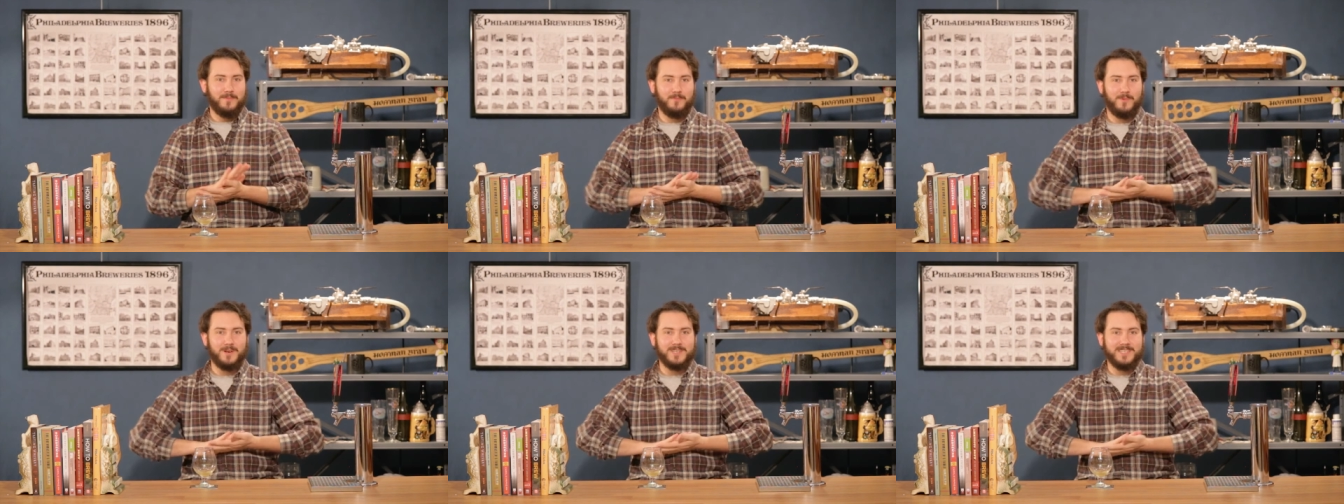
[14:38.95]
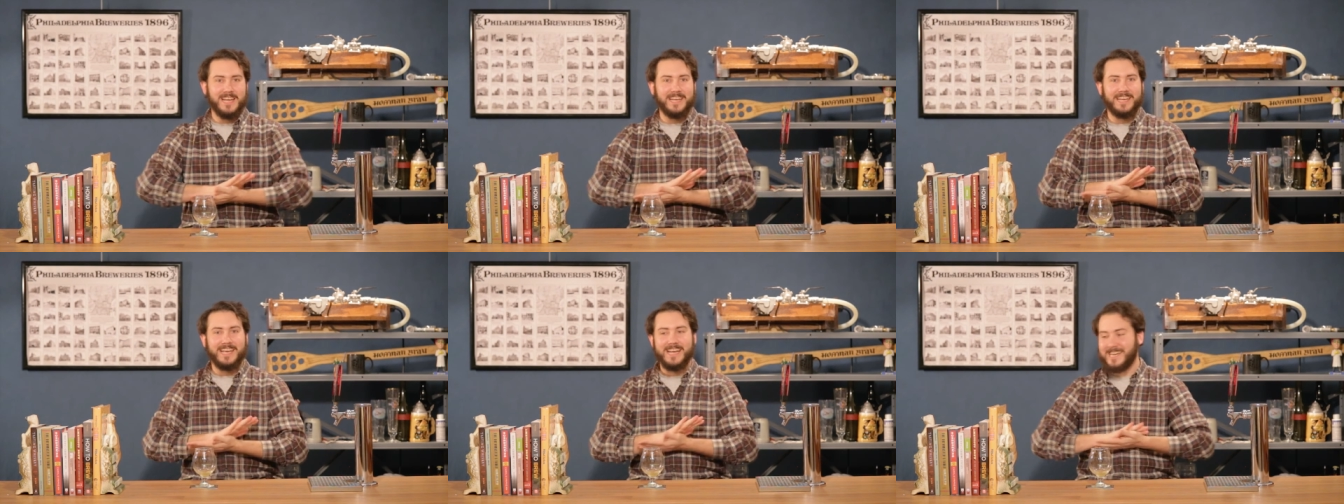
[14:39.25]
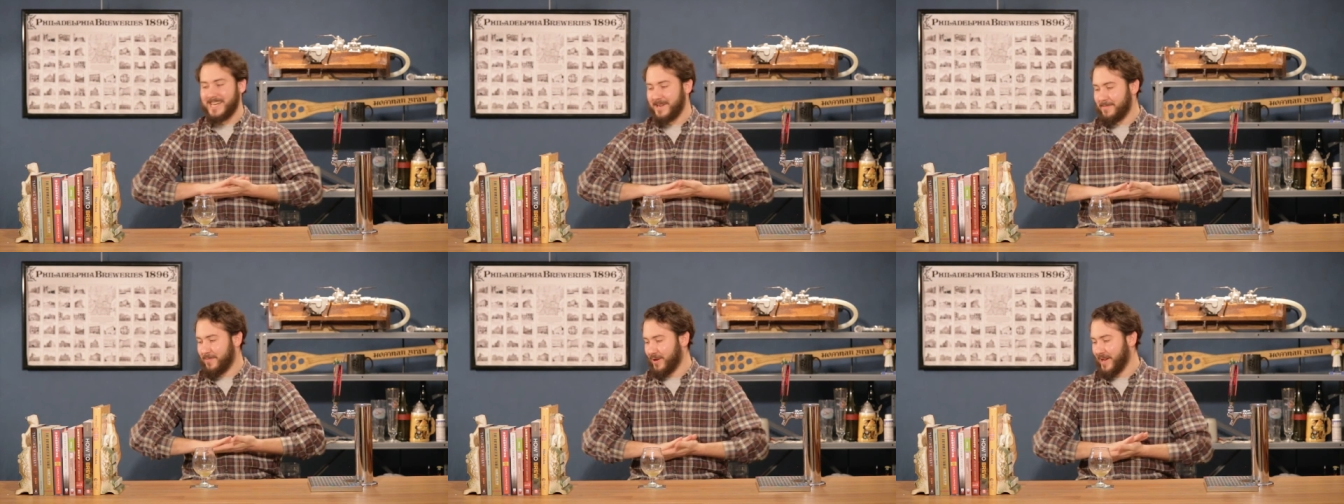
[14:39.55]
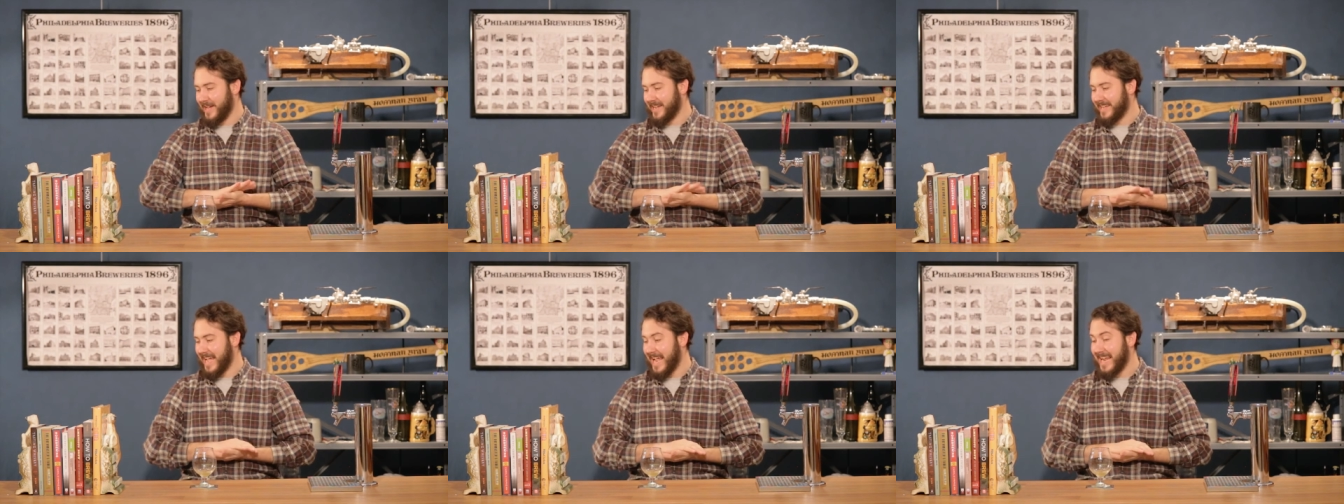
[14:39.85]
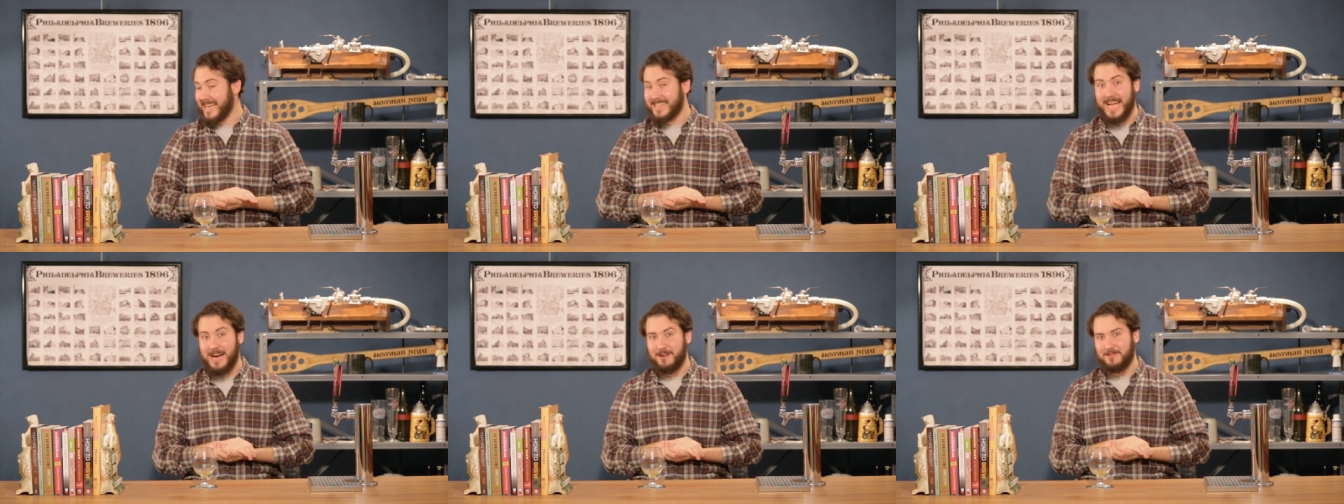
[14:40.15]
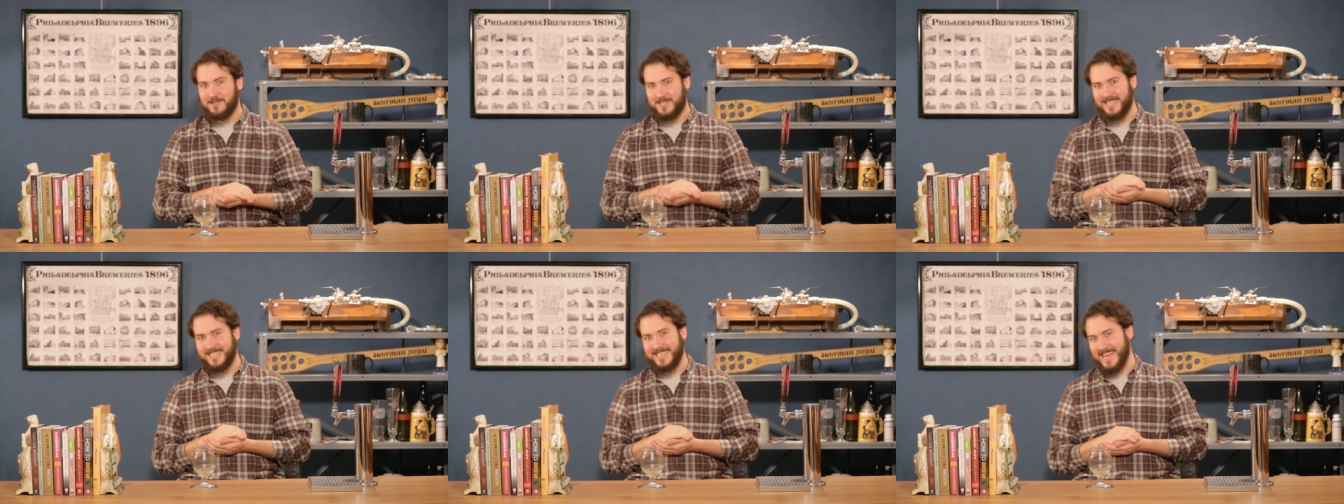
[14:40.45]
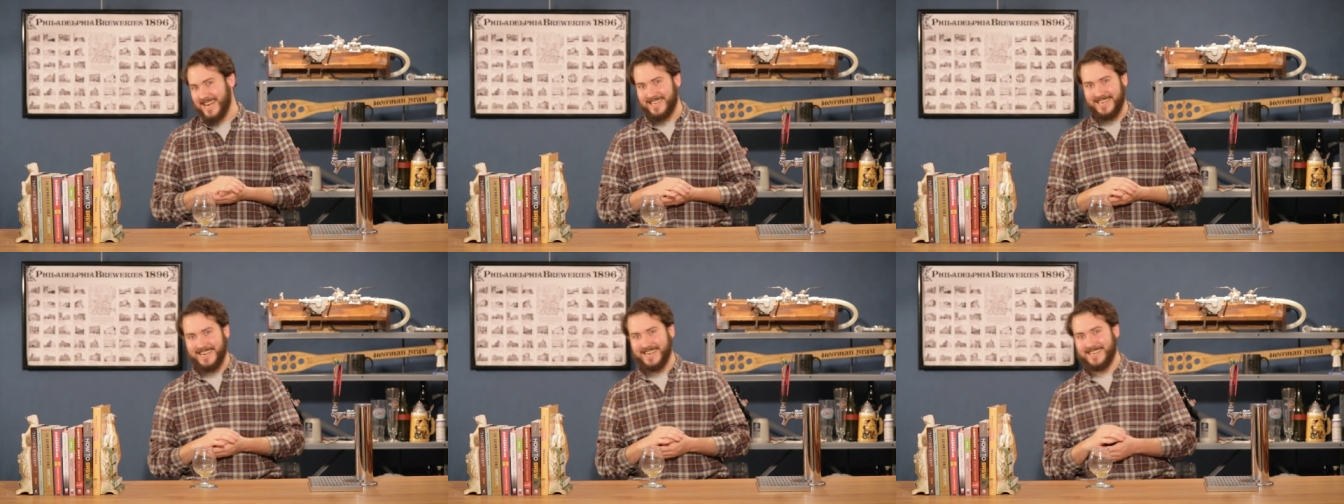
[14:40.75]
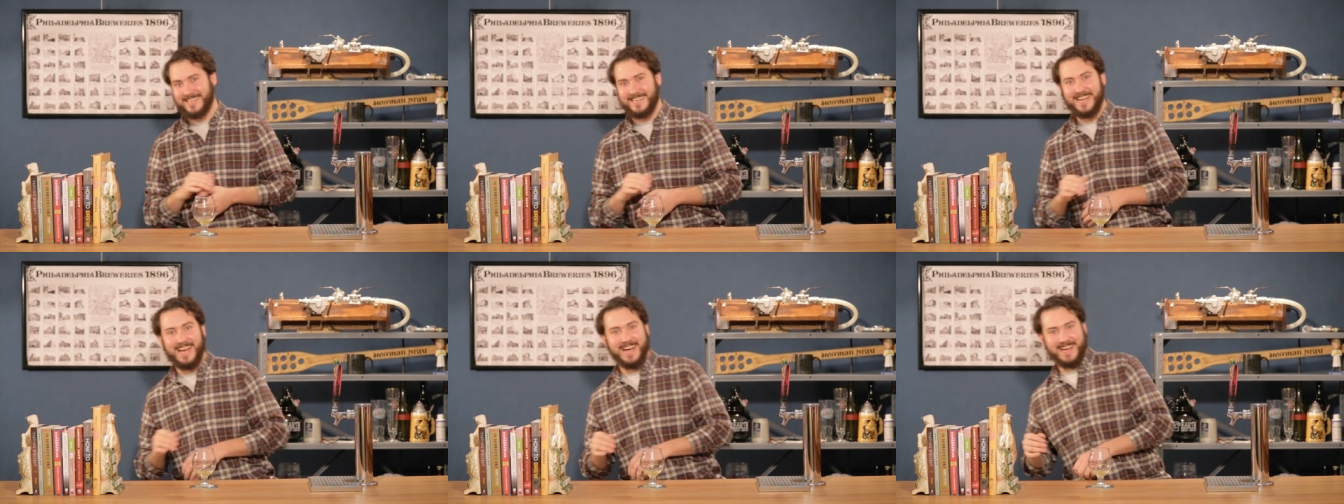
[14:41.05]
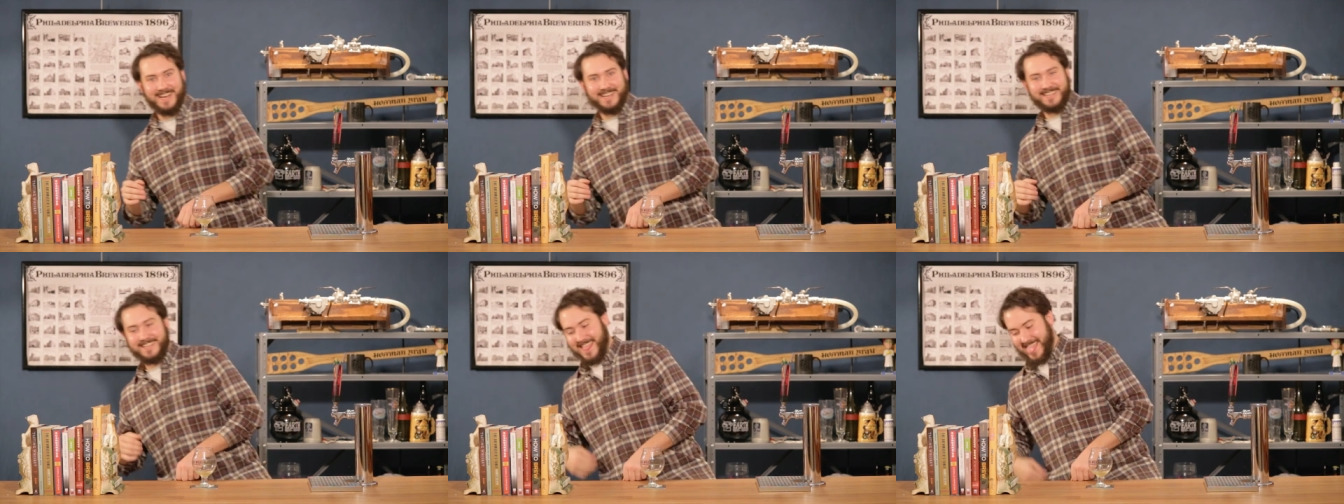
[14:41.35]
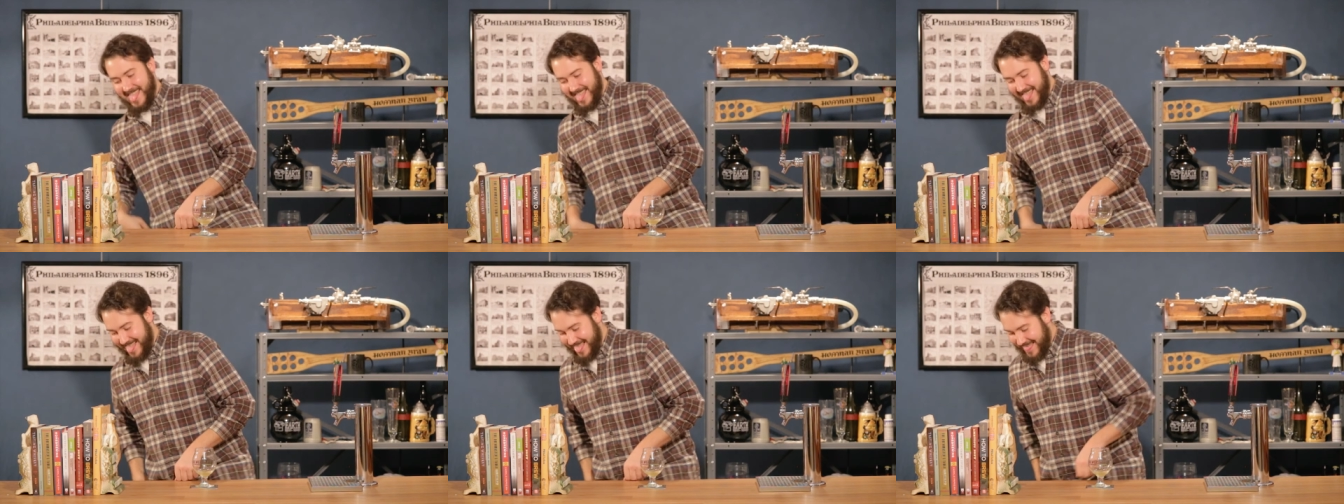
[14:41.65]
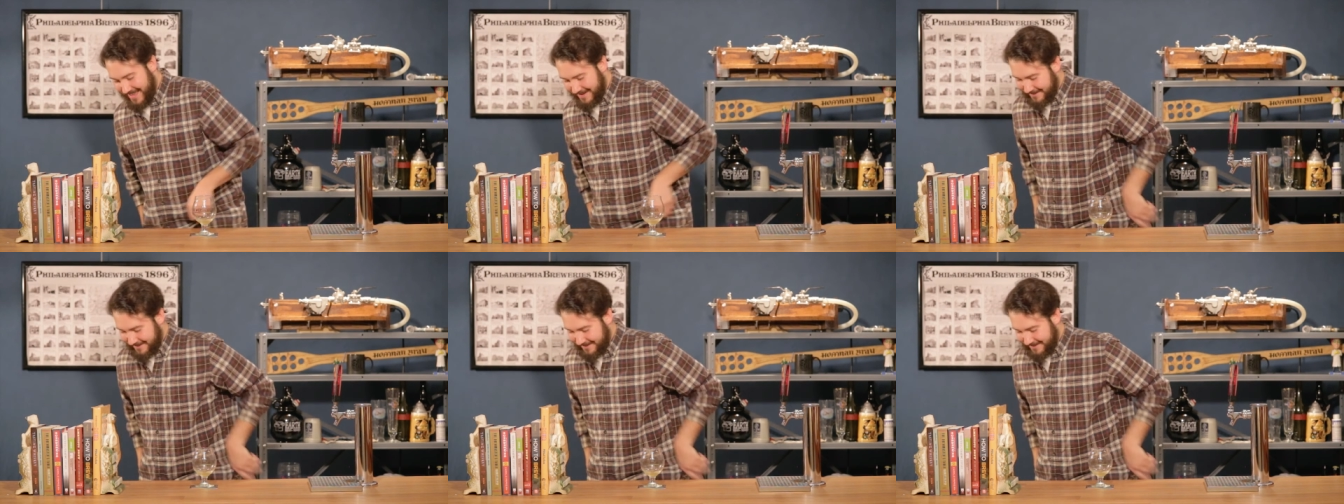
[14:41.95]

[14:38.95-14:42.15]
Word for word: One take Andy, more like 8,000 take Andy, huh?